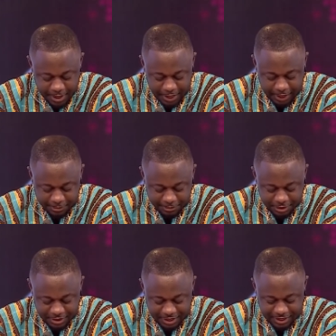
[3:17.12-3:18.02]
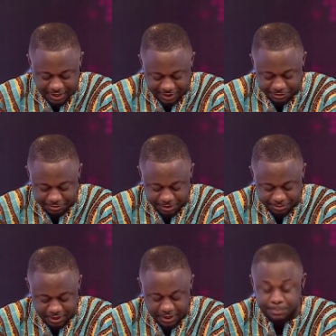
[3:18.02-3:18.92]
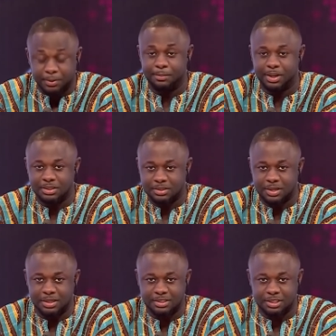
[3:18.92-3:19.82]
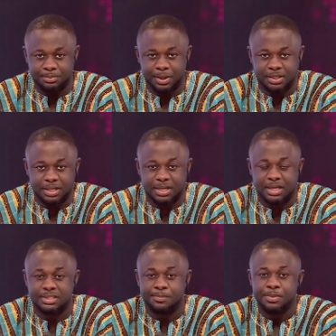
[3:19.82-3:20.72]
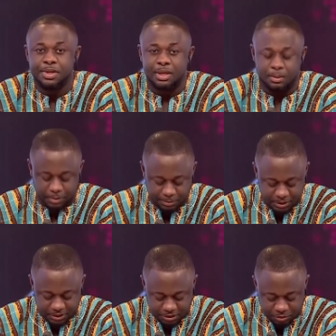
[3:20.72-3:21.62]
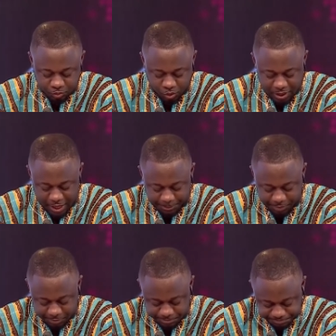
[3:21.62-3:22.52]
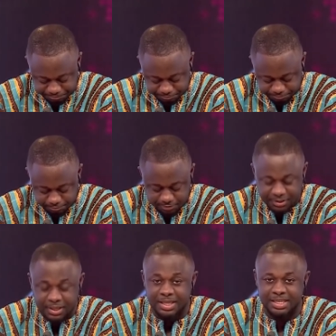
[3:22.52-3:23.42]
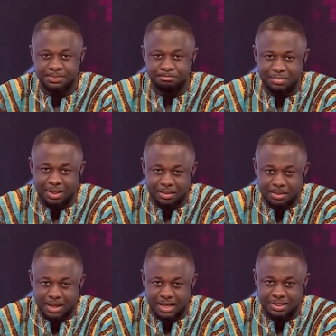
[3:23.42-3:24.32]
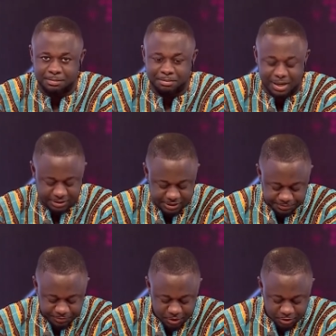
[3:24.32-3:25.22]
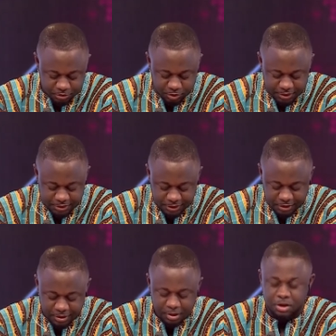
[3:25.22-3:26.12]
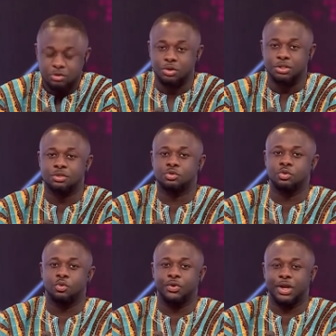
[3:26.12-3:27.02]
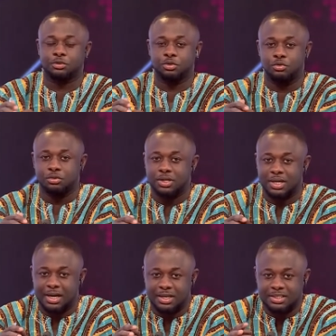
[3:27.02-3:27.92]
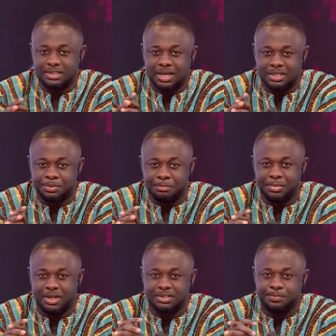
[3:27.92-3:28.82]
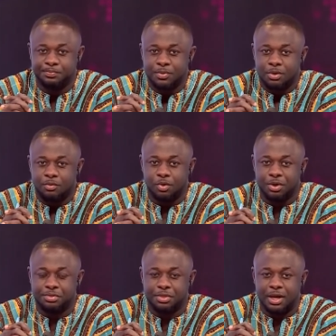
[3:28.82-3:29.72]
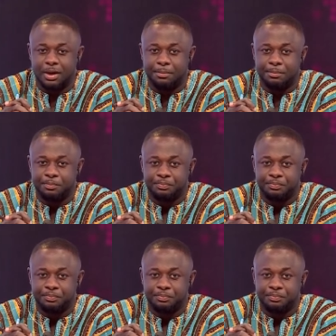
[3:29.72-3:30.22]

um, that the government may implement. It is expected that implementation will happen this month, as in March 2022. We are told that this has been met with um,